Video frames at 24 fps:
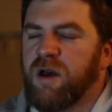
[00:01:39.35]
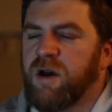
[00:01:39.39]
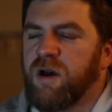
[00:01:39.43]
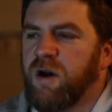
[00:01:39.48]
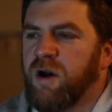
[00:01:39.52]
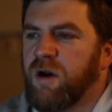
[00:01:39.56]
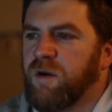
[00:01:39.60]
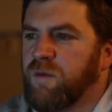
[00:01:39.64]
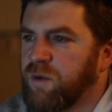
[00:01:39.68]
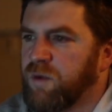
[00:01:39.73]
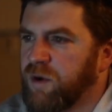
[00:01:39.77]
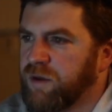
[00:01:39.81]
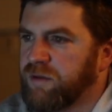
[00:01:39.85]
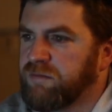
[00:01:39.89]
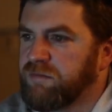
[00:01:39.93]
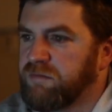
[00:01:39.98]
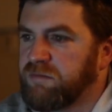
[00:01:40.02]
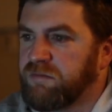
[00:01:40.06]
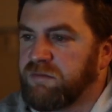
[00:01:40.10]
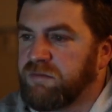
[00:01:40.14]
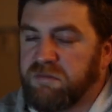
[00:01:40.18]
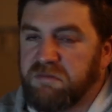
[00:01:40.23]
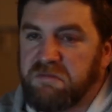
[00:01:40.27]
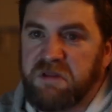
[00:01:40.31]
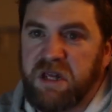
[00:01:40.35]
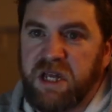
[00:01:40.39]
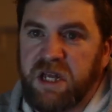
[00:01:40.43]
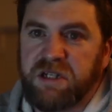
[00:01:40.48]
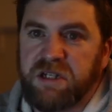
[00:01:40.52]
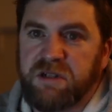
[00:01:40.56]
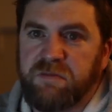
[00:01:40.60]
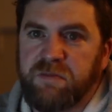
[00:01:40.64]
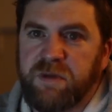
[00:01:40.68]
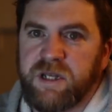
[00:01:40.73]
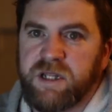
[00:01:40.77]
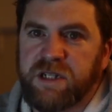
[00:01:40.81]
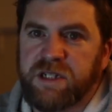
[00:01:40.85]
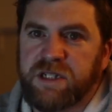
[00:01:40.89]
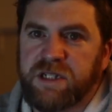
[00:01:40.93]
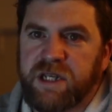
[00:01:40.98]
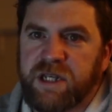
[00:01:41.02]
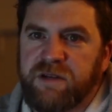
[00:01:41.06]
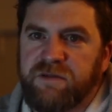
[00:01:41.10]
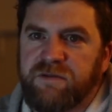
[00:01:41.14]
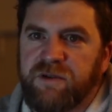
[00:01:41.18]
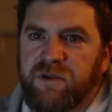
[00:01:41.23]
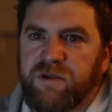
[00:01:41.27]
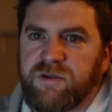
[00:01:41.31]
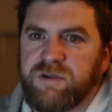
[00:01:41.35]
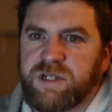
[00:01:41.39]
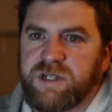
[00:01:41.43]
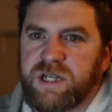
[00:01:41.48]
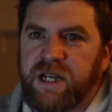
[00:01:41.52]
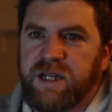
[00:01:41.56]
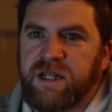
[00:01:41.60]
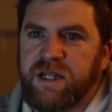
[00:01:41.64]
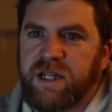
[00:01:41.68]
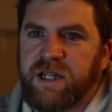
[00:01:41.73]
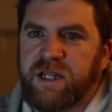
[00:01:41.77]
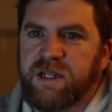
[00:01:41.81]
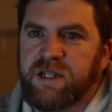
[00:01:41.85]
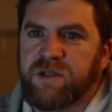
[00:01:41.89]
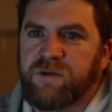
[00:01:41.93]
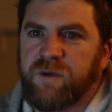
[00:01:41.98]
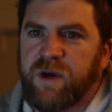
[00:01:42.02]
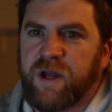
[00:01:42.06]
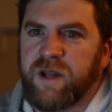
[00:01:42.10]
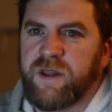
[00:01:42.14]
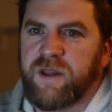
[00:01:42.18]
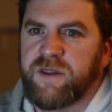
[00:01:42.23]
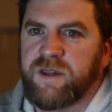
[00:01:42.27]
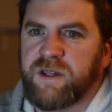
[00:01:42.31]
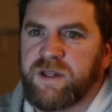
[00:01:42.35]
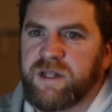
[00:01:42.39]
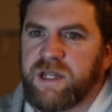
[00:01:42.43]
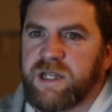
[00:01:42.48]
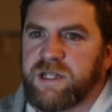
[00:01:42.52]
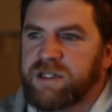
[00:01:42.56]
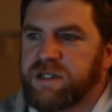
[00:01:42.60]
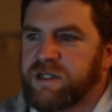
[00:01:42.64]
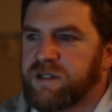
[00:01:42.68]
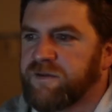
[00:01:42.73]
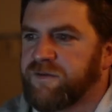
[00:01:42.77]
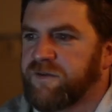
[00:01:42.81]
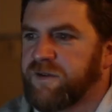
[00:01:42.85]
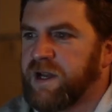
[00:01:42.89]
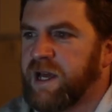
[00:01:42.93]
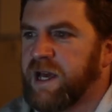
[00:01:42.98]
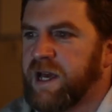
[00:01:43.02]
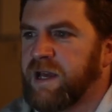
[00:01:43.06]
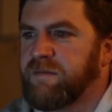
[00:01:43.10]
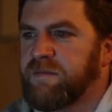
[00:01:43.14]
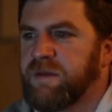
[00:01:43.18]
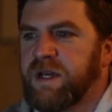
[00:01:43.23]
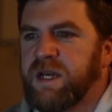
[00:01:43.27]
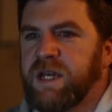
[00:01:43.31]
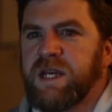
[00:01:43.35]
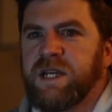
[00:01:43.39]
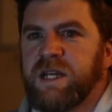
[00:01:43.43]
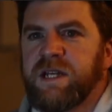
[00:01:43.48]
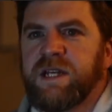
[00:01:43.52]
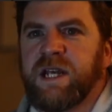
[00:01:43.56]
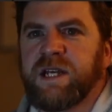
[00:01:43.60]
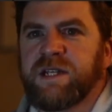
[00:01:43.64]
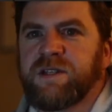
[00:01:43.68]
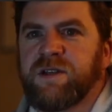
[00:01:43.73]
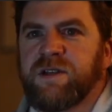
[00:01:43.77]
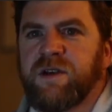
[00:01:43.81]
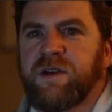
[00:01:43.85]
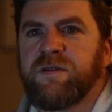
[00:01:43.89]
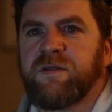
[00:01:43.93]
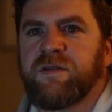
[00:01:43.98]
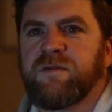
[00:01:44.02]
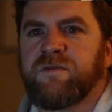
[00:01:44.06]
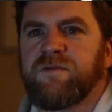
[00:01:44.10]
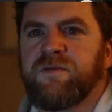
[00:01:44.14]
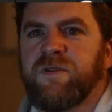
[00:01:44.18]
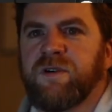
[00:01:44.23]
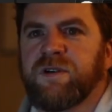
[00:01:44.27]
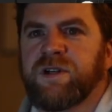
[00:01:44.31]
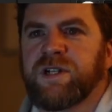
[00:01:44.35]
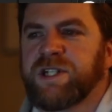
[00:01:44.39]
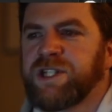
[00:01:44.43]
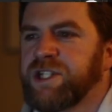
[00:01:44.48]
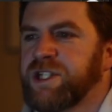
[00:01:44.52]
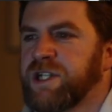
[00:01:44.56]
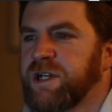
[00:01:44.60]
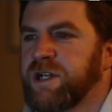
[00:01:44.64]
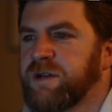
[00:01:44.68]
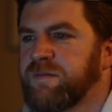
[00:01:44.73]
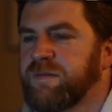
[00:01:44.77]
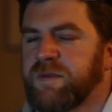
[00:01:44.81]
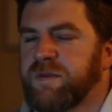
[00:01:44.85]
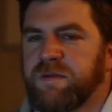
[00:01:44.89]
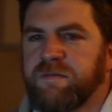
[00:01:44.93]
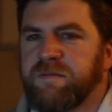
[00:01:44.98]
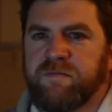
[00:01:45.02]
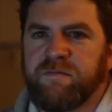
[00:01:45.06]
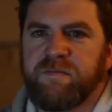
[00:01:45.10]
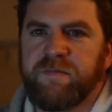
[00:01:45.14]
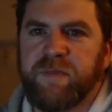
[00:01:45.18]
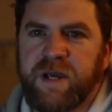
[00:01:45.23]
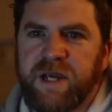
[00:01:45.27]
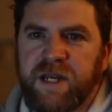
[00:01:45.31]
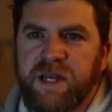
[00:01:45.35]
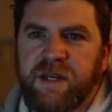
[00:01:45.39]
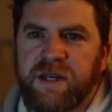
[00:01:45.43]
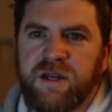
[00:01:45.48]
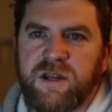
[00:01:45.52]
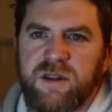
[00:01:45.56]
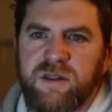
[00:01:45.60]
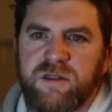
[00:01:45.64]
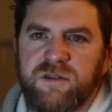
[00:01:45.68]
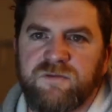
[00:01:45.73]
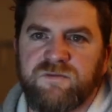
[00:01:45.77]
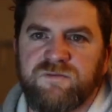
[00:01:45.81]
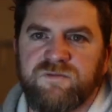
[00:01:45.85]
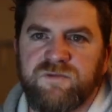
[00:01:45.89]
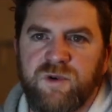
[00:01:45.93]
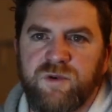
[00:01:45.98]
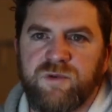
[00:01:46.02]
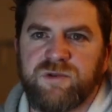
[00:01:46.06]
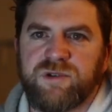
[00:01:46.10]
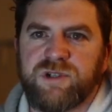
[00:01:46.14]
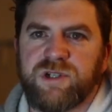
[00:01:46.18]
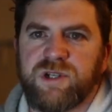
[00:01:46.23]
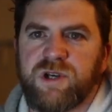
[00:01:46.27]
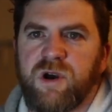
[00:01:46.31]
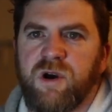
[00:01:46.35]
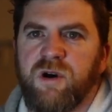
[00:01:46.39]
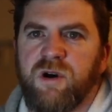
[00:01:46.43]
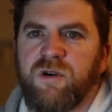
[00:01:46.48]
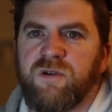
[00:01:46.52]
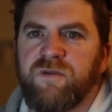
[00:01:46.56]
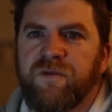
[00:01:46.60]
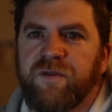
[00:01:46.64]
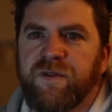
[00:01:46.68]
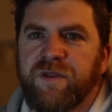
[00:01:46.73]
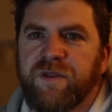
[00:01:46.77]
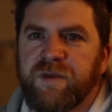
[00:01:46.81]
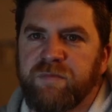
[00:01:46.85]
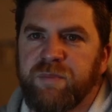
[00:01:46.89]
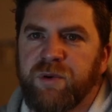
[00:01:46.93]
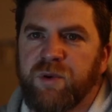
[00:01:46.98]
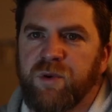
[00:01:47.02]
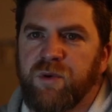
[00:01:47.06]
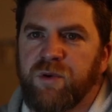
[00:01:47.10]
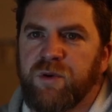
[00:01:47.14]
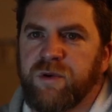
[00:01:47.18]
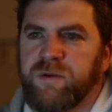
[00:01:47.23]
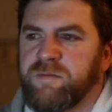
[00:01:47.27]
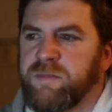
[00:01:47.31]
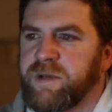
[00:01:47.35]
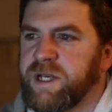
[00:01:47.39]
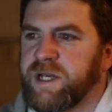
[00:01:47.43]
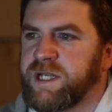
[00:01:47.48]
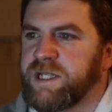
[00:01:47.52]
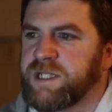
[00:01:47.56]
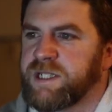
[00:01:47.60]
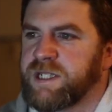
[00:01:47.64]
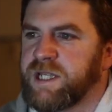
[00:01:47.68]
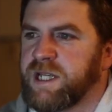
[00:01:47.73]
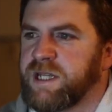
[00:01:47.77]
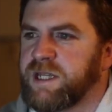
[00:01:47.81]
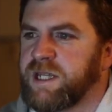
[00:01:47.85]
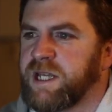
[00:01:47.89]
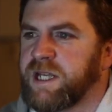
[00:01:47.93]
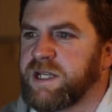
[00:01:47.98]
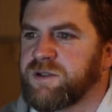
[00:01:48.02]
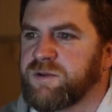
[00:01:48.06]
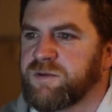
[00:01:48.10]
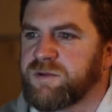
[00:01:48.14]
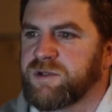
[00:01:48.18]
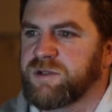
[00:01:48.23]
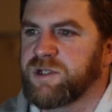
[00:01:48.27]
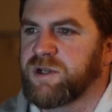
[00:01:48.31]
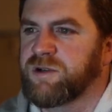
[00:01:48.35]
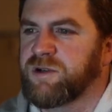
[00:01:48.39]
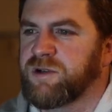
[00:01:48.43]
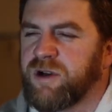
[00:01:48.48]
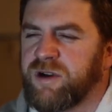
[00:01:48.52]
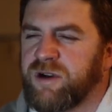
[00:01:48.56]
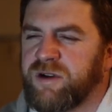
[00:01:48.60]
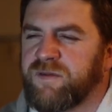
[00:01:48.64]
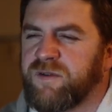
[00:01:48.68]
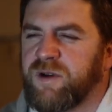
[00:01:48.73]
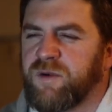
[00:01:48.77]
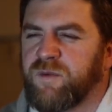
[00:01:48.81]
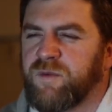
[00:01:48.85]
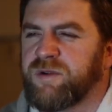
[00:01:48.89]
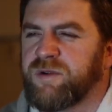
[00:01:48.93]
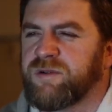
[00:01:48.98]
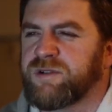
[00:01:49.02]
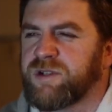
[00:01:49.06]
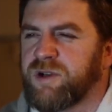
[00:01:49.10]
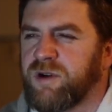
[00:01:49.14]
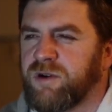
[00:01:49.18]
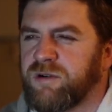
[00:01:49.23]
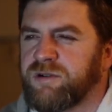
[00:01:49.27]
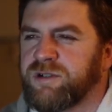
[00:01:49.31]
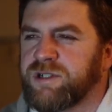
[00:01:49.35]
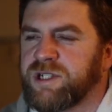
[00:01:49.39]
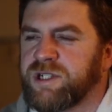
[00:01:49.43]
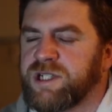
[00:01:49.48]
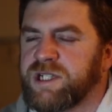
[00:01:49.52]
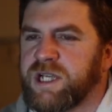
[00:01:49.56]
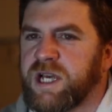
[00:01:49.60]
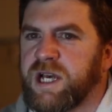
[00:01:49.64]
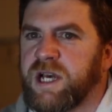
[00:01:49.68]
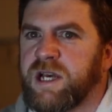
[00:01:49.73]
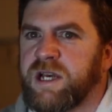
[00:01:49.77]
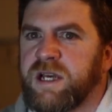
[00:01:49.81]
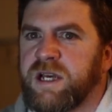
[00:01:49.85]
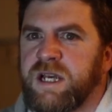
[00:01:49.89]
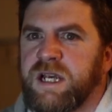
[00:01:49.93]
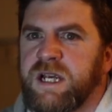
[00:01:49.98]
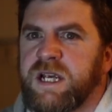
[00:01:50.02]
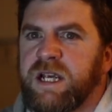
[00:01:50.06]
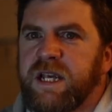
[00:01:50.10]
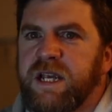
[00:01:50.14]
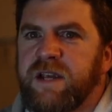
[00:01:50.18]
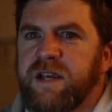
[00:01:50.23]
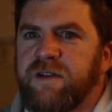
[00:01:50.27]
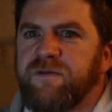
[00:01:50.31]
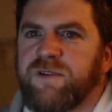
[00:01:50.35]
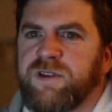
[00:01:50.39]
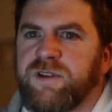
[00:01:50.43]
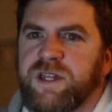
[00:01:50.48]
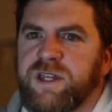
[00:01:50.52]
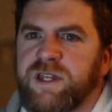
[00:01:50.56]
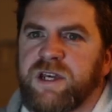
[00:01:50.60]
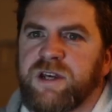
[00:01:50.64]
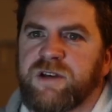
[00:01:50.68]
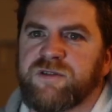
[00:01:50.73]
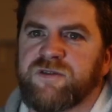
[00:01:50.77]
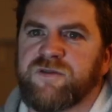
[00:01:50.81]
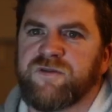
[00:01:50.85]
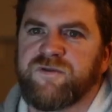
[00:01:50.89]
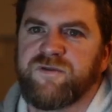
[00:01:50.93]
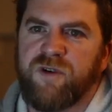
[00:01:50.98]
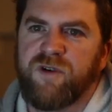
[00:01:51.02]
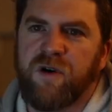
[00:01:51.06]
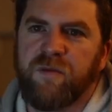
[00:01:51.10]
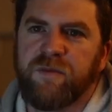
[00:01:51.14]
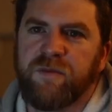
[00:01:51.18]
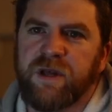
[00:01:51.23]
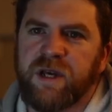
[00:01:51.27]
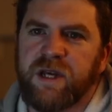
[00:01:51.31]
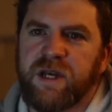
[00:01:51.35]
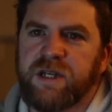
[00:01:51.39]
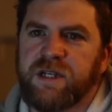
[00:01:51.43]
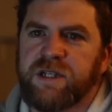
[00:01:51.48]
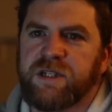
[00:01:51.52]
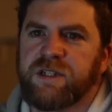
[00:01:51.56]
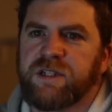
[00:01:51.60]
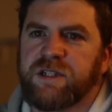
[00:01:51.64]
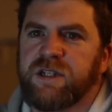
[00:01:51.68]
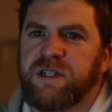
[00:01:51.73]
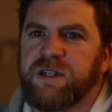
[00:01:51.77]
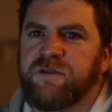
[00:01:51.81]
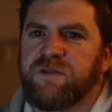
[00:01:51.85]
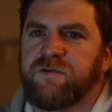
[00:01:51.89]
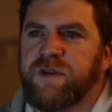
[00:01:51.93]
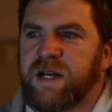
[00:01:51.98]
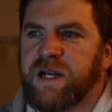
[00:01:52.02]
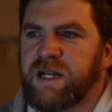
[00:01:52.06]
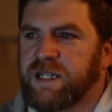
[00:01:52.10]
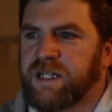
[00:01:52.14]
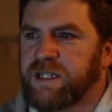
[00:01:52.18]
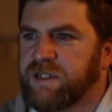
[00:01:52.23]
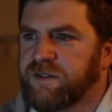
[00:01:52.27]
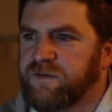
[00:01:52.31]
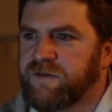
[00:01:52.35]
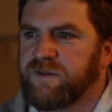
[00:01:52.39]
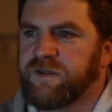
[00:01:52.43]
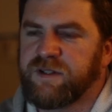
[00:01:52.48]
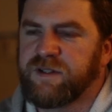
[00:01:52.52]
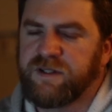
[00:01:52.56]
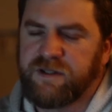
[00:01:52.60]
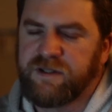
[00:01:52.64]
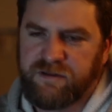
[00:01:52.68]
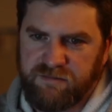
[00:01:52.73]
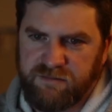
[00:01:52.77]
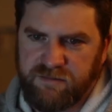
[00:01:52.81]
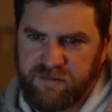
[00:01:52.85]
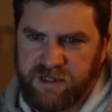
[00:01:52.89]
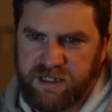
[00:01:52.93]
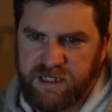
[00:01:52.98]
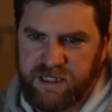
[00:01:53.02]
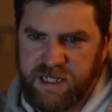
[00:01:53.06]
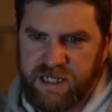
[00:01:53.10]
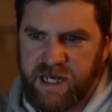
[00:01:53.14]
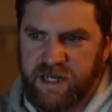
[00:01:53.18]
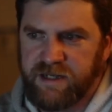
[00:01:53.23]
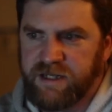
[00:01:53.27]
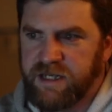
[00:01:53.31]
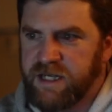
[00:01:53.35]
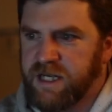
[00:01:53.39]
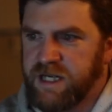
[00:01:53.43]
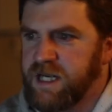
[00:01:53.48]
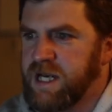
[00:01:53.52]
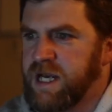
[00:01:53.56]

I want that to be the scene route. And then there's one thing, that's the flame. Now, so the rocket ship being the root of the pawn means that that's also kind of like where its origins are. Everything else from that is then relative down.